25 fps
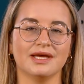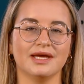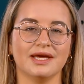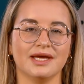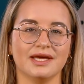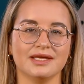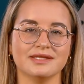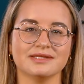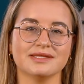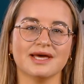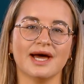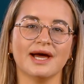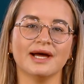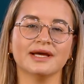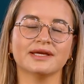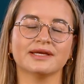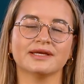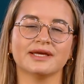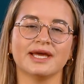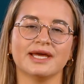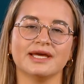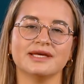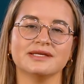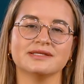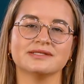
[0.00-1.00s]
In that
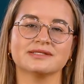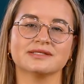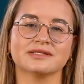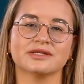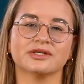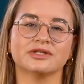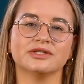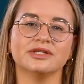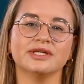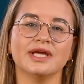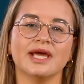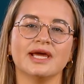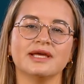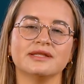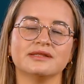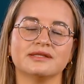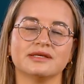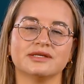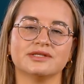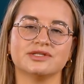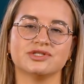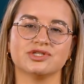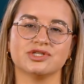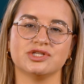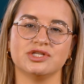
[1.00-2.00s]
case, create a
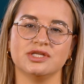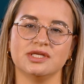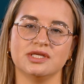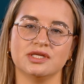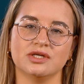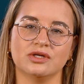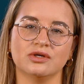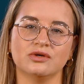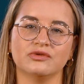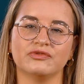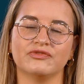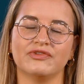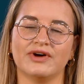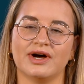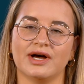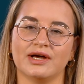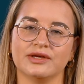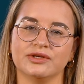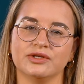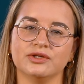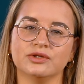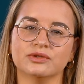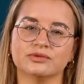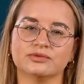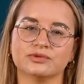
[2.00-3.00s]
geo
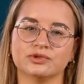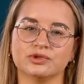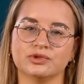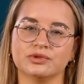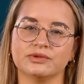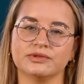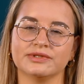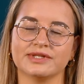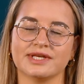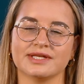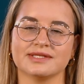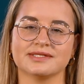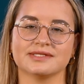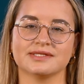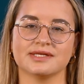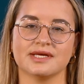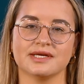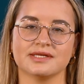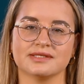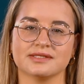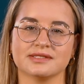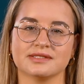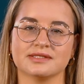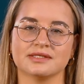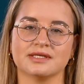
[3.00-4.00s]
value rule that
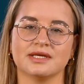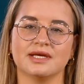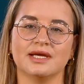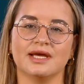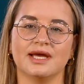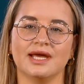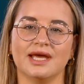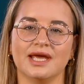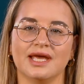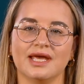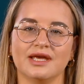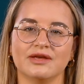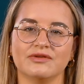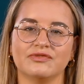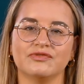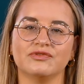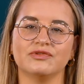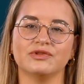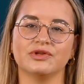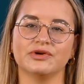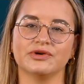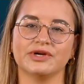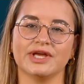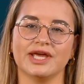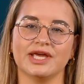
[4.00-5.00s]
says if
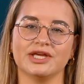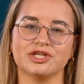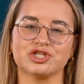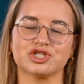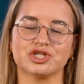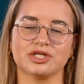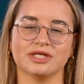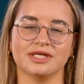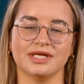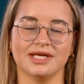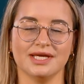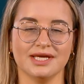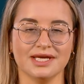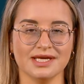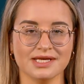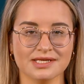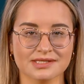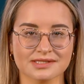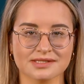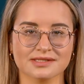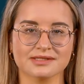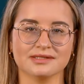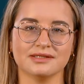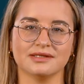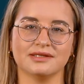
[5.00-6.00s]
location
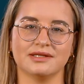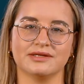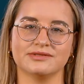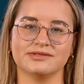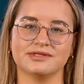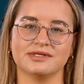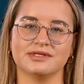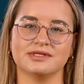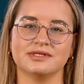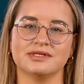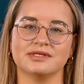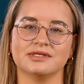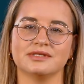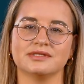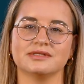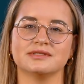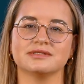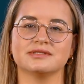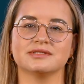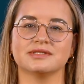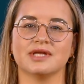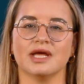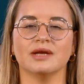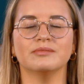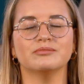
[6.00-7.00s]
is London,
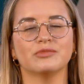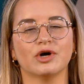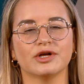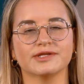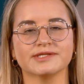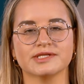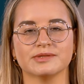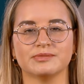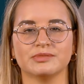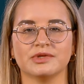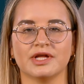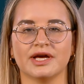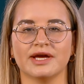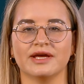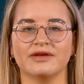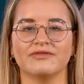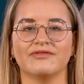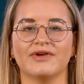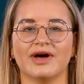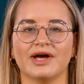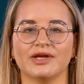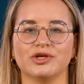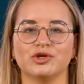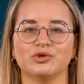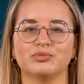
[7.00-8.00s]
then multiply
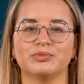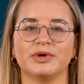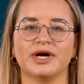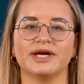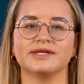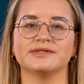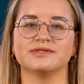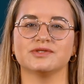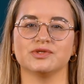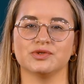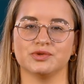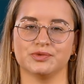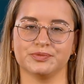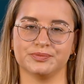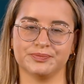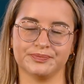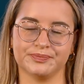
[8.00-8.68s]
value by 2.